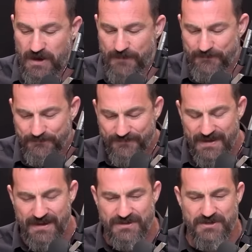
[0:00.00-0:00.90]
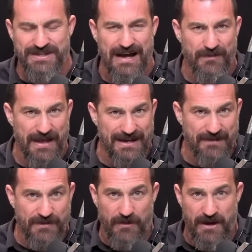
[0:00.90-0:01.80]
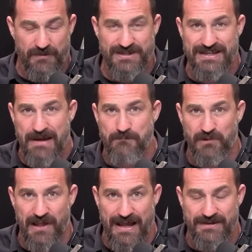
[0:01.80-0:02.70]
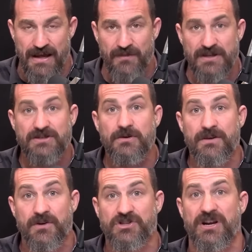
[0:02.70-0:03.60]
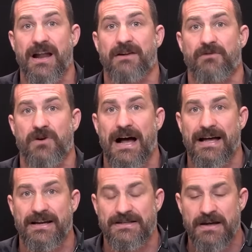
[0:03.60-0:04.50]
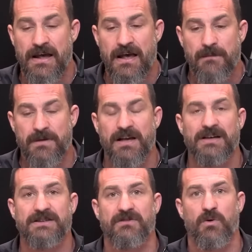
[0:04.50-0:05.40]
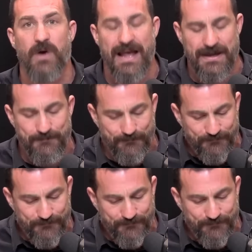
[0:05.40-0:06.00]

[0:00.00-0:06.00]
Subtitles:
Well, it turns out that even though they are the same plant, these two different genetic varieties, because of the way